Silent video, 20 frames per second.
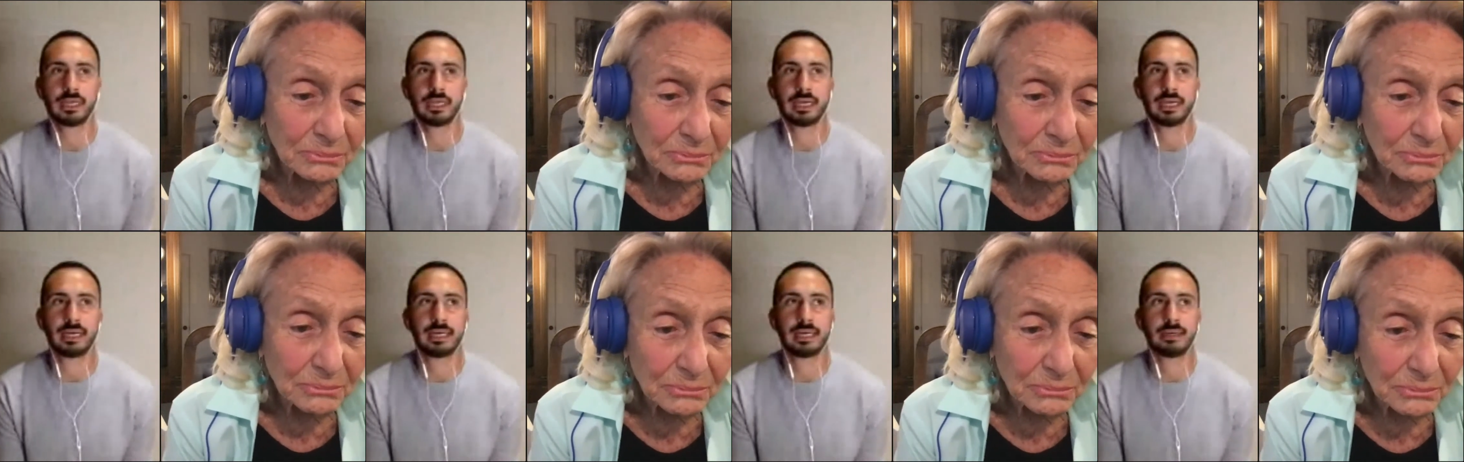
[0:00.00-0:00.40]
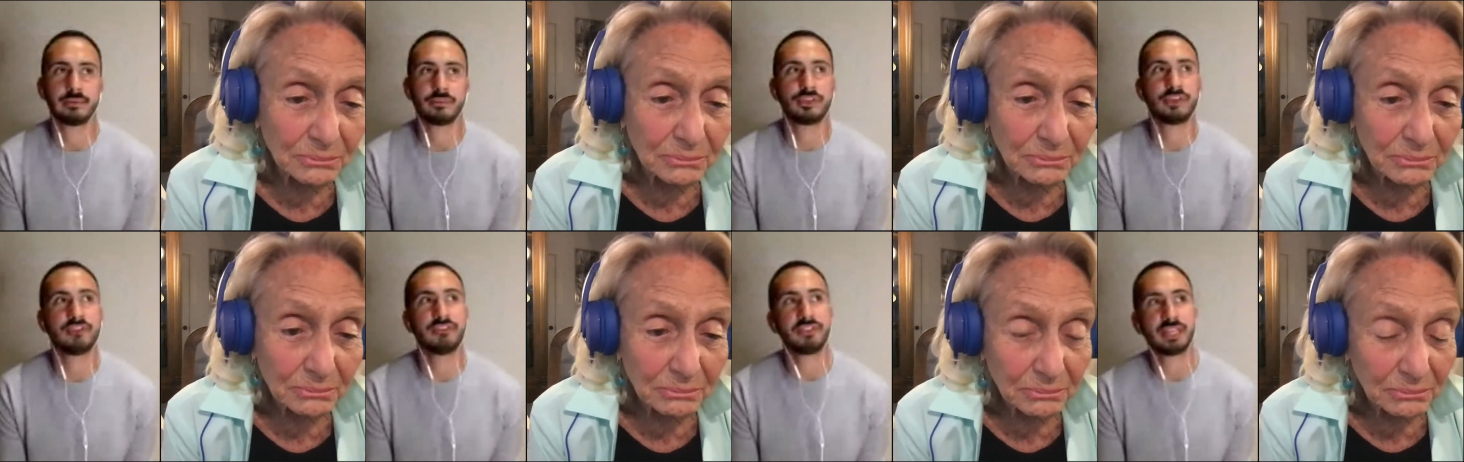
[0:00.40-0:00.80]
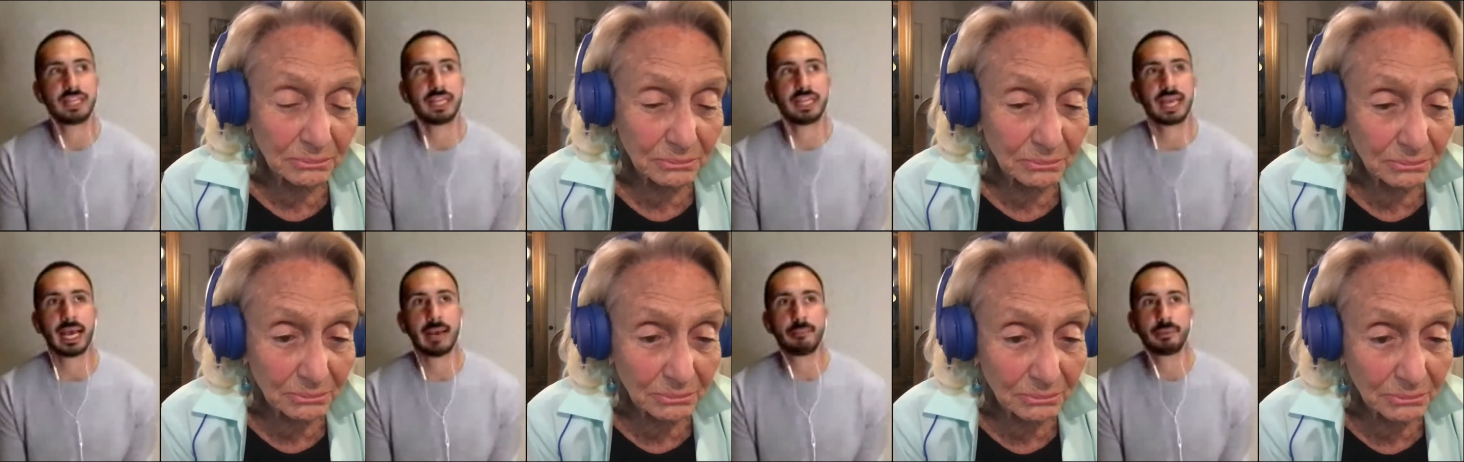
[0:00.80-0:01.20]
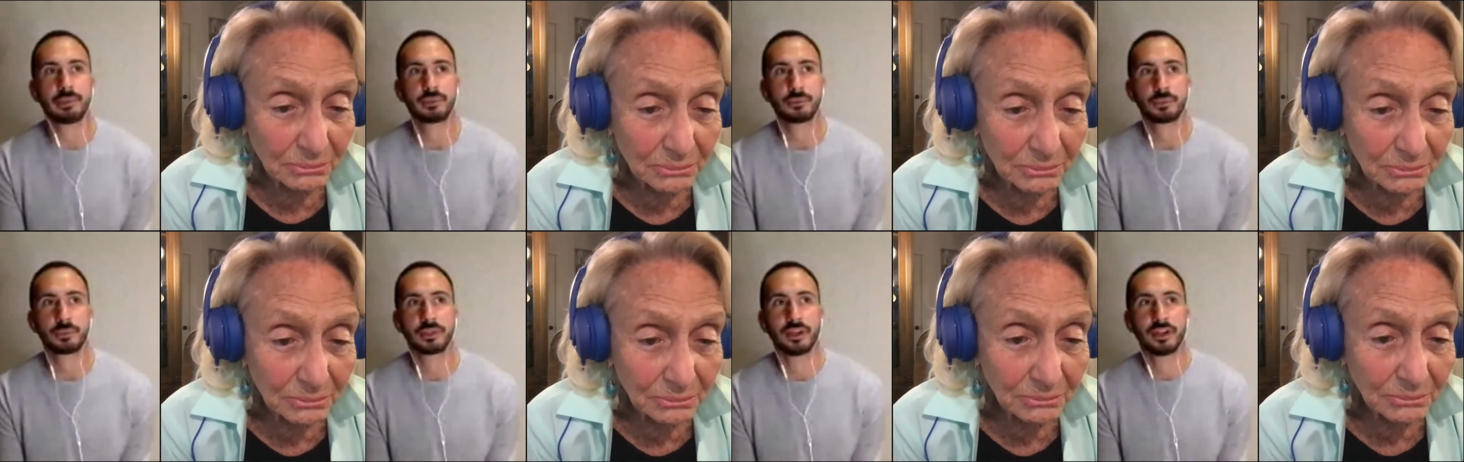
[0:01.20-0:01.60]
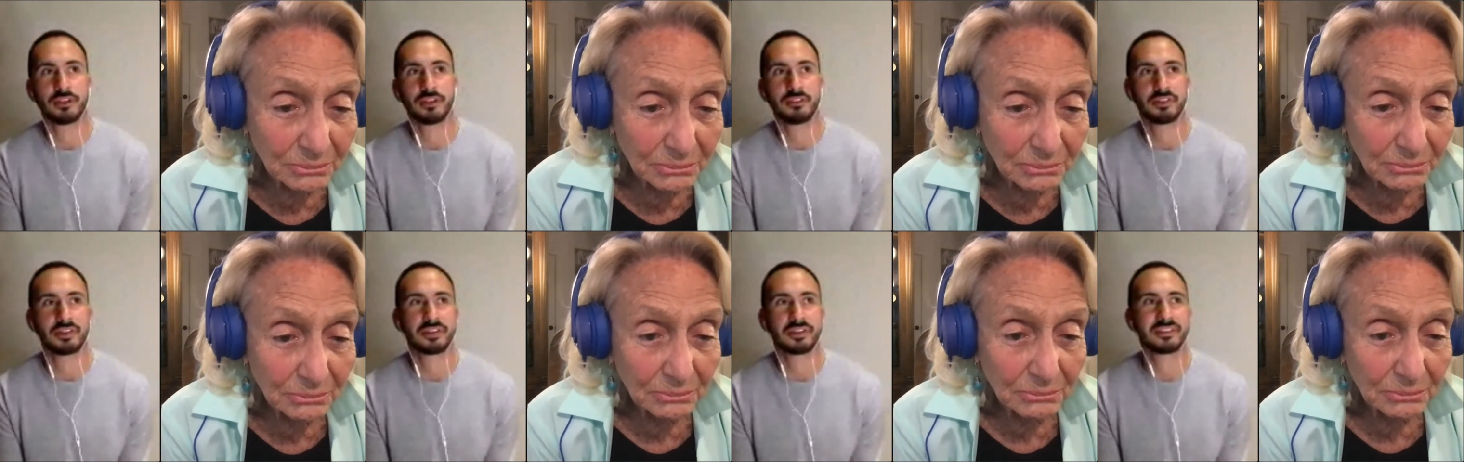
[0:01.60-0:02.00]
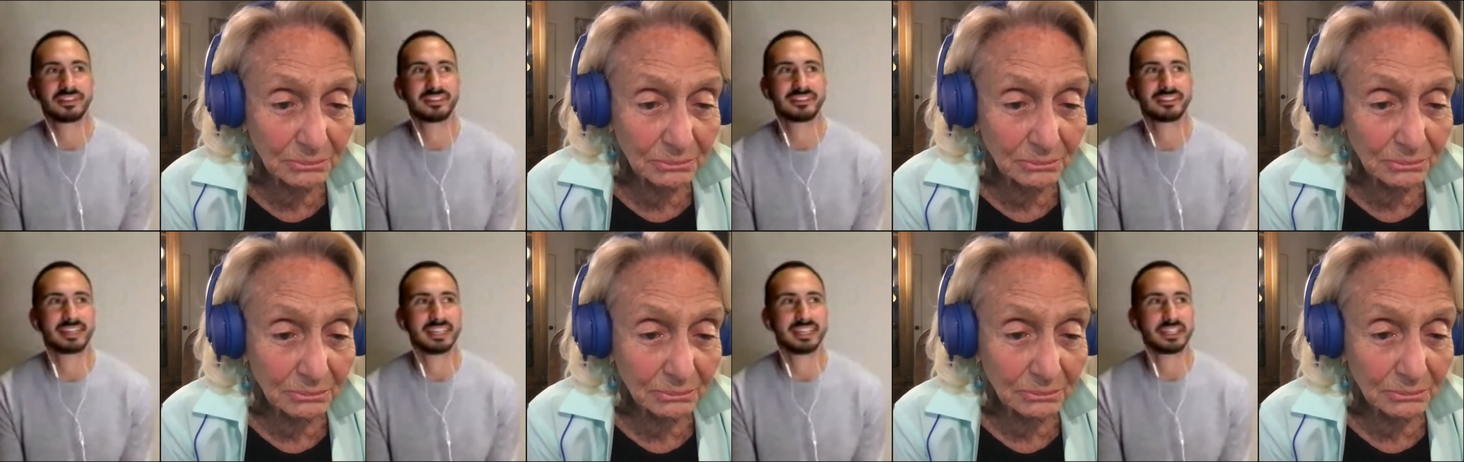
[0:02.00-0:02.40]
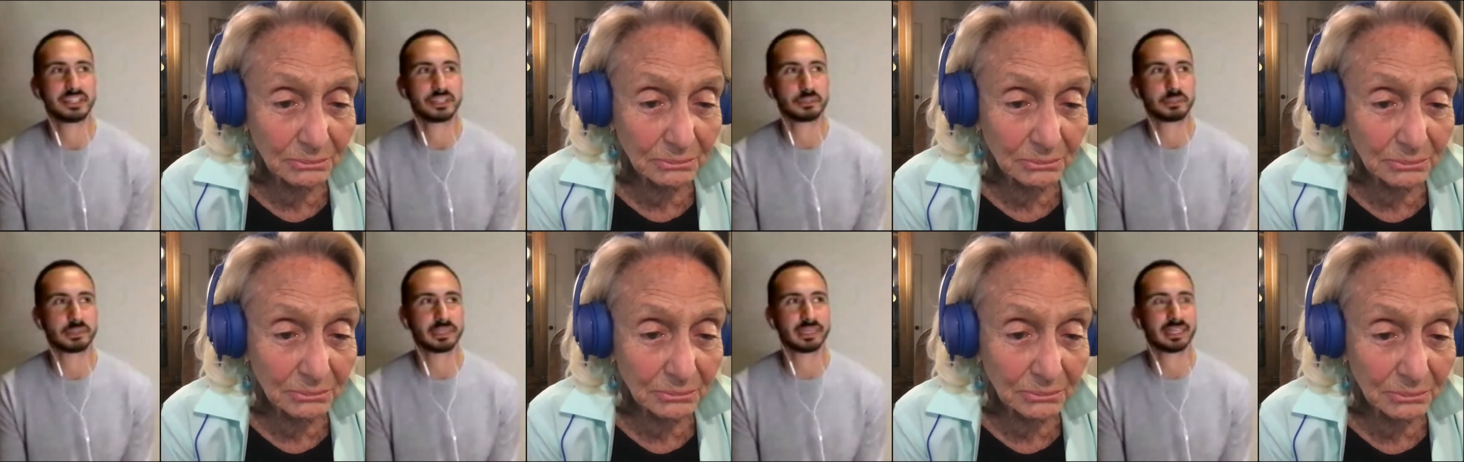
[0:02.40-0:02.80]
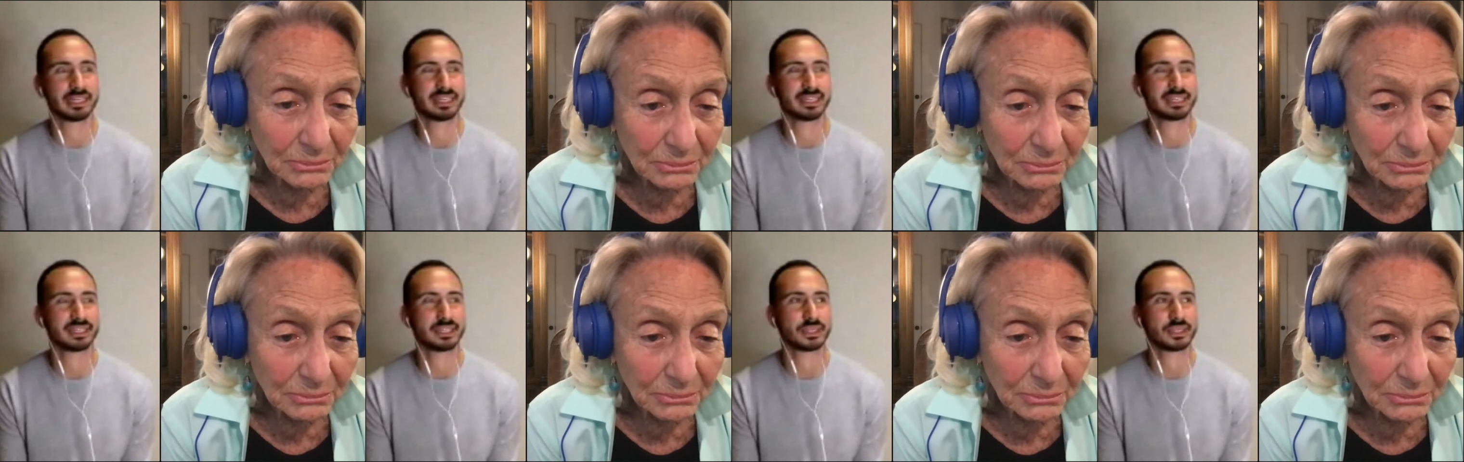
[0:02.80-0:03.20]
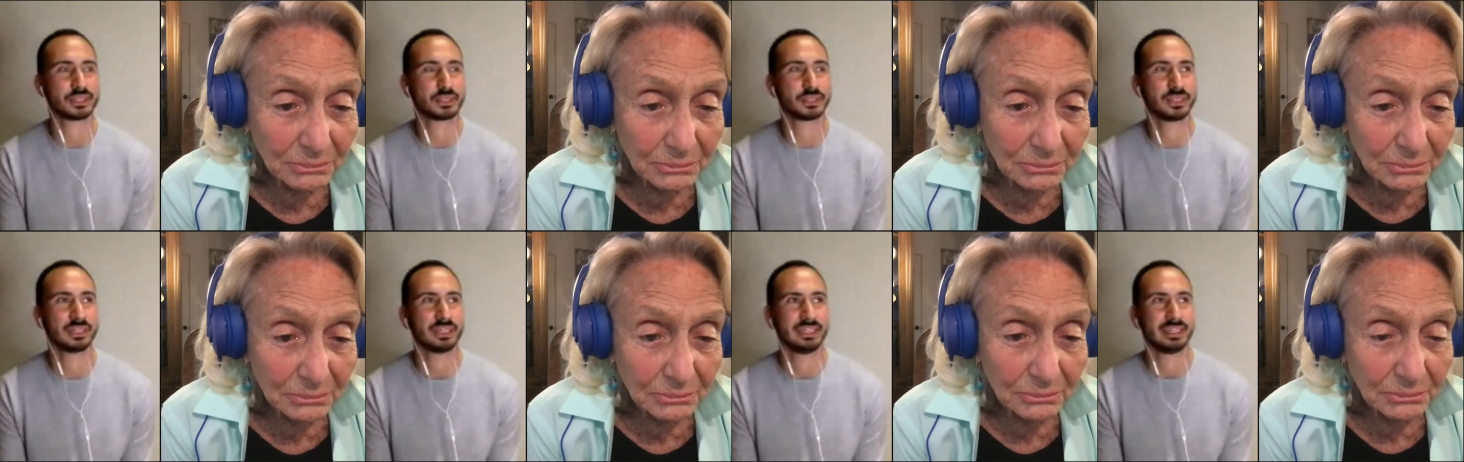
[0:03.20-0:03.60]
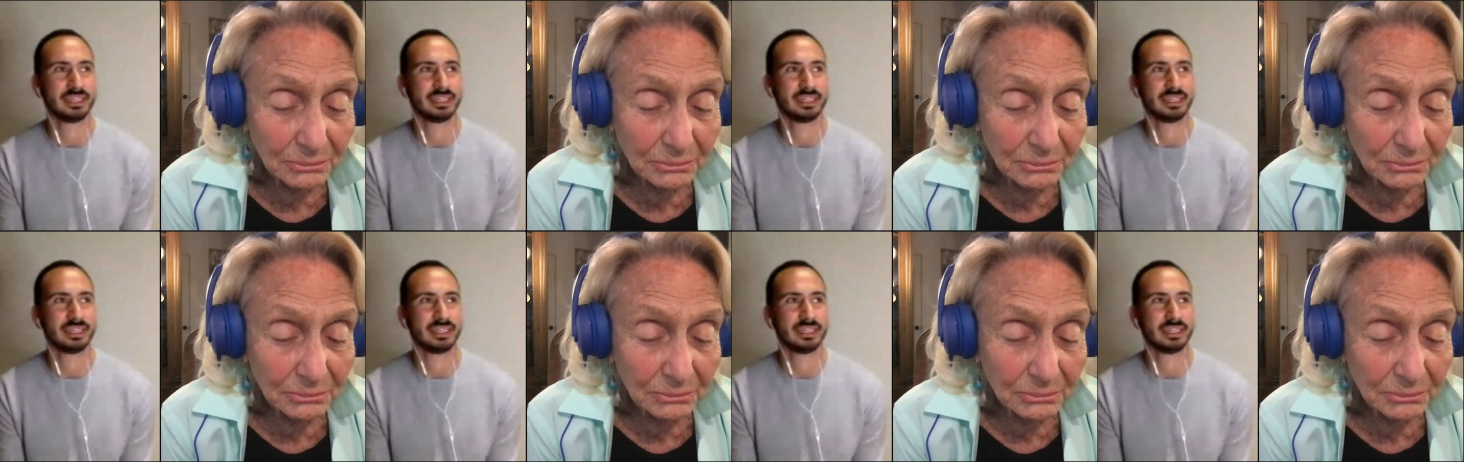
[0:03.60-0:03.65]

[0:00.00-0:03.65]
Speaker 1: uh, something that happens with all of us is a little bit like you know,